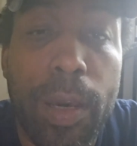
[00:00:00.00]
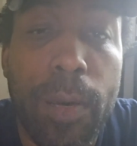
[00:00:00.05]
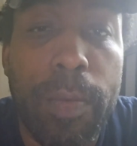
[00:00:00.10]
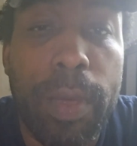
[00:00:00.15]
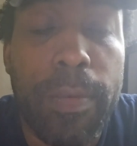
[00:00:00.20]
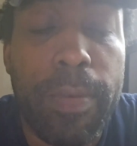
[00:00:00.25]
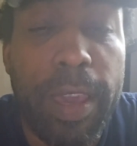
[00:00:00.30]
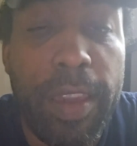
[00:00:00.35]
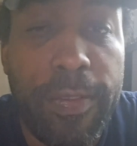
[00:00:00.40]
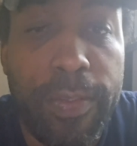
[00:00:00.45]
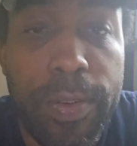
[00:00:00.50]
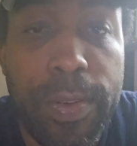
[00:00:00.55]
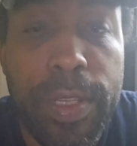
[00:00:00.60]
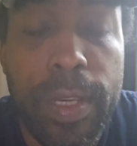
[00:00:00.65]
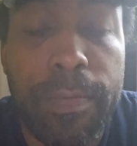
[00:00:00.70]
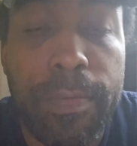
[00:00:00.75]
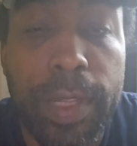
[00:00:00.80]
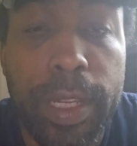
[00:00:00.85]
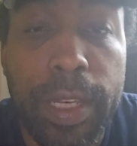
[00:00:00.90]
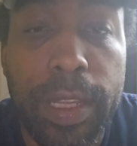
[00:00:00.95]
help me pay for
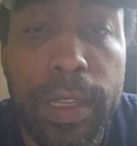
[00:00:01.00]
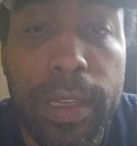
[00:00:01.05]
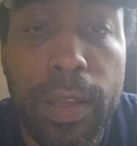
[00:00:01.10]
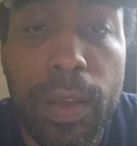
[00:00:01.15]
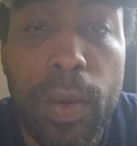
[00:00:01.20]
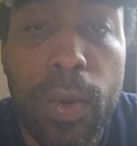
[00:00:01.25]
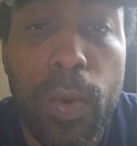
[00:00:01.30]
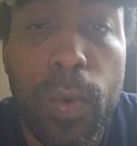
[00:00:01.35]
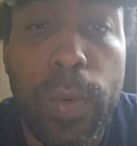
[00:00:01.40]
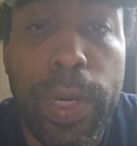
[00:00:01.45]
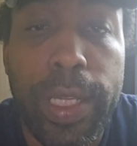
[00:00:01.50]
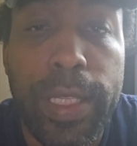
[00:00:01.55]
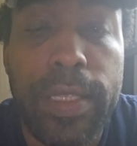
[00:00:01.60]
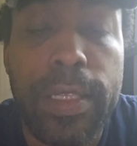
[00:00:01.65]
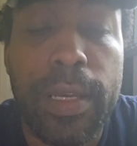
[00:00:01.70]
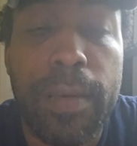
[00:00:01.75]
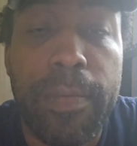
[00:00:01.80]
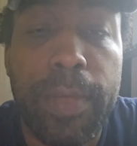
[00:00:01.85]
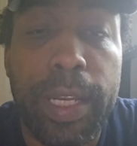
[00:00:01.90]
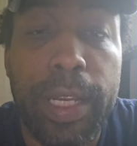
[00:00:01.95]
something when
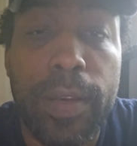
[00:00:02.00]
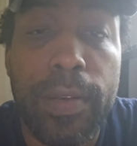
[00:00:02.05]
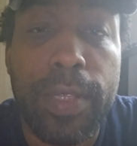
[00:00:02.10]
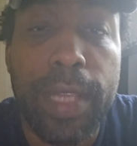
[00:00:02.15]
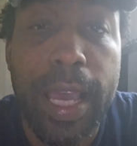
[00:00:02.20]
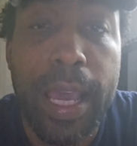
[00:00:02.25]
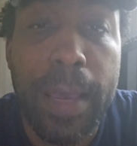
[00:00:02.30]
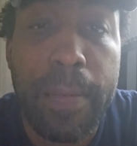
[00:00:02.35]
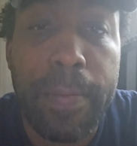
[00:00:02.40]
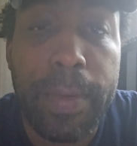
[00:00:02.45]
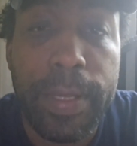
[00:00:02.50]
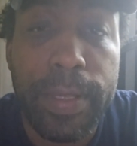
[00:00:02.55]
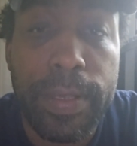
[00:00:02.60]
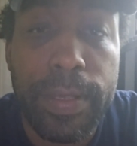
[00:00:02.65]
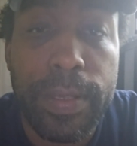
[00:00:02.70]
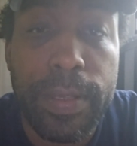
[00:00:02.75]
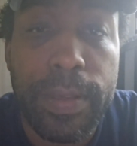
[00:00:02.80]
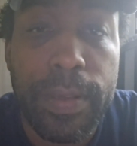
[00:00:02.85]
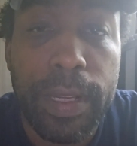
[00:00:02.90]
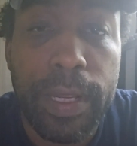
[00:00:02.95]
something else
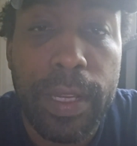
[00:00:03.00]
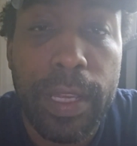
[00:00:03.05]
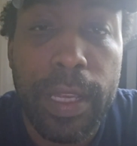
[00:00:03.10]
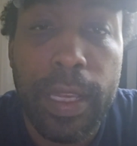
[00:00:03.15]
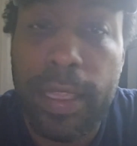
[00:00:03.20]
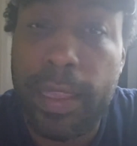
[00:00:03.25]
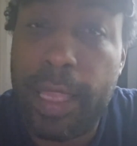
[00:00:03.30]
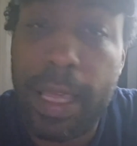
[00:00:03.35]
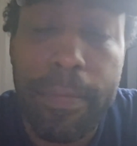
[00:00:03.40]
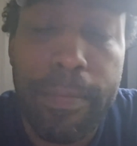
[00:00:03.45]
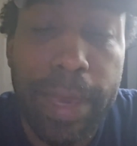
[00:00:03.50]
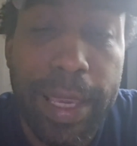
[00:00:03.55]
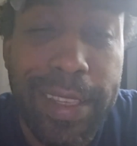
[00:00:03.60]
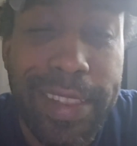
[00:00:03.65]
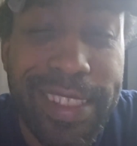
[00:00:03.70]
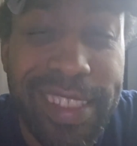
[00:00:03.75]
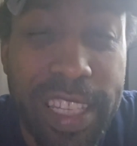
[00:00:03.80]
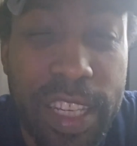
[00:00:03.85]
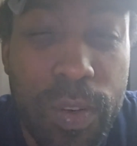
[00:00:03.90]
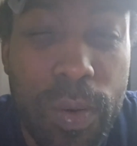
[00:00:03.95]
happens? That
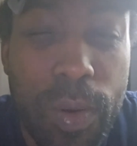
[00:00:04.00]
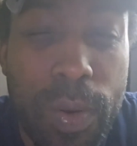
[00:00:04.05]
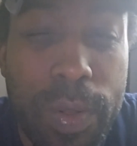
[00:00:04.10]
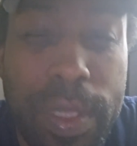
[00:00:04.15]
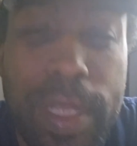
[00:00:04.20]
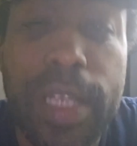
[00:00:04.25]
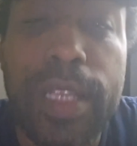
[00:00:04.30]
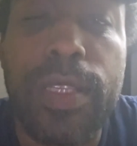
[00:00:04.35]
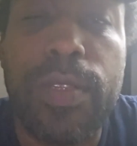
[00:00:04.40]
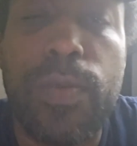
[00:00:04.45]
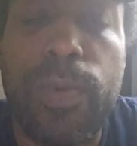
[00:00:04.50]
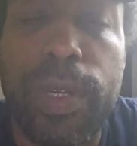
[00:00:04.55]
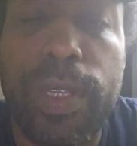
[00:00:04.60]
makes zero sense